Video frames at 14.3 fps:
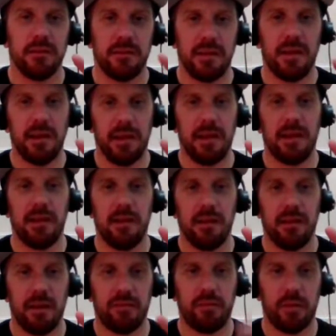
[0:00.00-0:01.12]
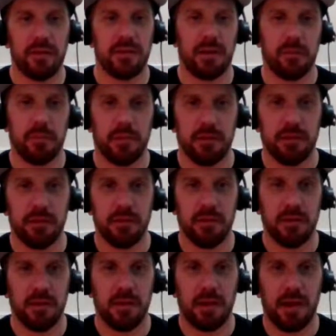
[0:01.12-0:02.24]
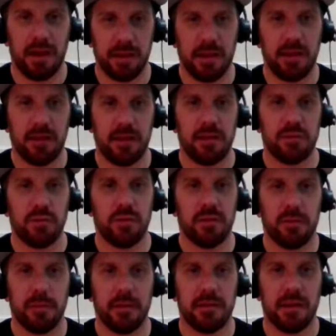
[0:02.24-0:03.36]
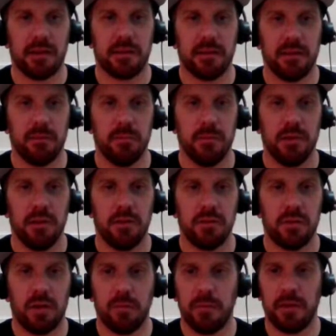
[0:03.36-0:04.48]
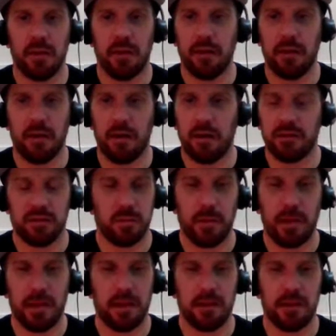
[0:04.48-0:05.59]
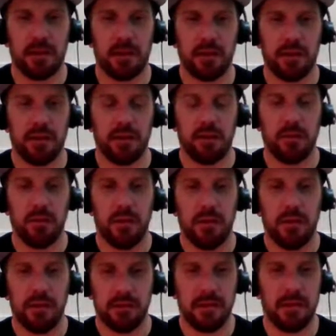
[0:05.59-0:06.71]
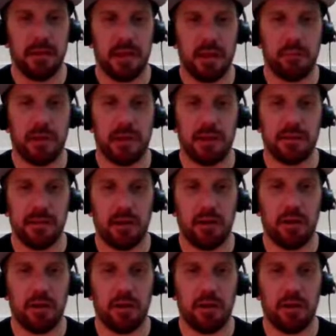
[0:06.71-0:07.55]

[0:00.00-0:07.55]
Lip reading: TNA heavyweight champions, and they're joined to be a tag team. Do you know what I mean? I swear, seeing them against the